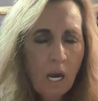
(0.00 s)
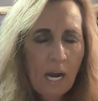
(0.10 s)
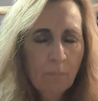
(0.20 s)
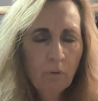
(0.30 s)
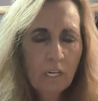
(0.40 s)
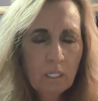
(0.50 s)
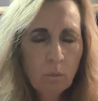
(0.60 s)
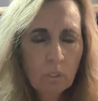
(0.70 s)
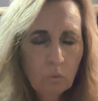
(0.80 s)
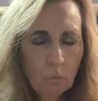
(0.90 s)
I pray you
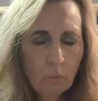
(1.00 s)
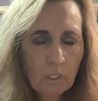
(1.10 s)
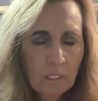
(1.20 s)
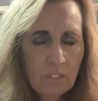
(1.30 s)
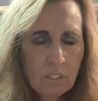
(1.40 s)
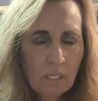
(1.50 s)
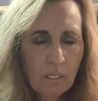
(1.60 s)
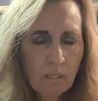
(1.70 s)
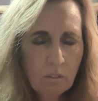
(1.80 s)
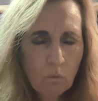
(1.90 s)
would release
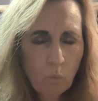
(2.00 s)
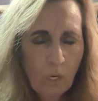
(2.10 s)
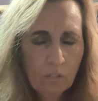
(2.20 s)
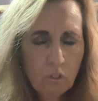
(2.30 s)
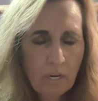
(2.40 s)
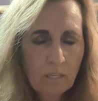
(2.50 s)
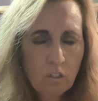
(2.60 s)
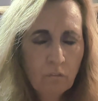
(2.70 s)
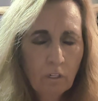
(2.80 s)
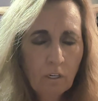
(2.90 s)
the wealth
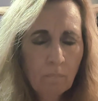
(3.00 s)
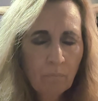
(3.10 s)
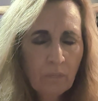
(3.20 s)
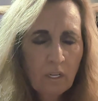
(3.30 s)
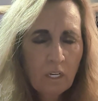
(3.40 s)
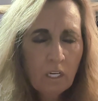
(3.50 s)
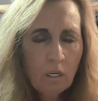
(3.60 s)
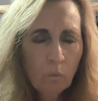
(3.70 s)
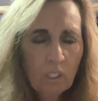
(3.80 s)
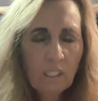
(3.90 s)
transfer.
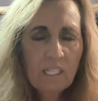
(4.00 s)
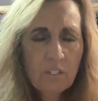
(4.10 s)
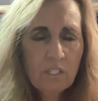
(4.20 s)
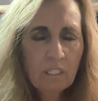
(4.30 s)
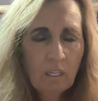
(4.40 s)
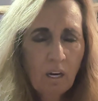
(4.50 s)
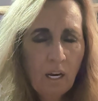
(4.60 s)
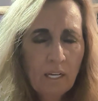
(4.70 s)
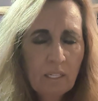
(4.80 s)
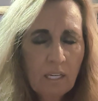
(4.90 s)
Release it,
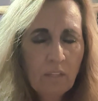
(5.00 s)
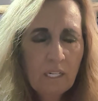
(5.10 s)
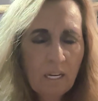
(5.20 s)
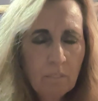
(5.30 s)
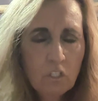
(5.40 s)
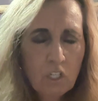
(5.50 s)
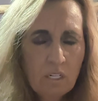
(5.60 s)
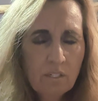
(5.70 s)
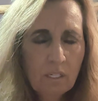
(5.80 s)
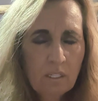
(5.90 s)
God, in the name of
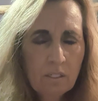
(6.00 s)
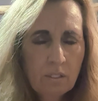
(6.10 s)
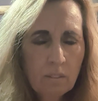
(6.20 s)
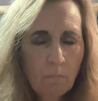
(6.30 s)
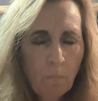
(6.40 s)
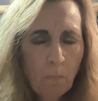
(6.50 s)
Jesus.